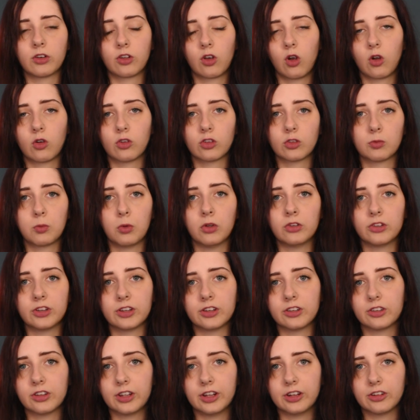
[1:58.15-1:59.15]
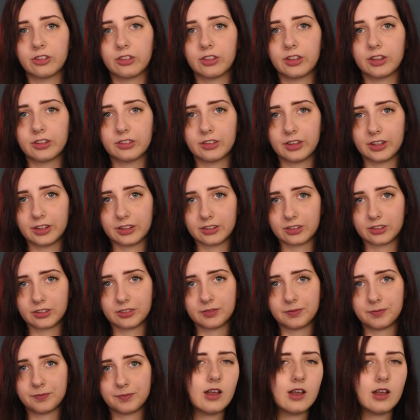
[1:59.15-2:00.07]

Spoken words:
corresponding to each of these things.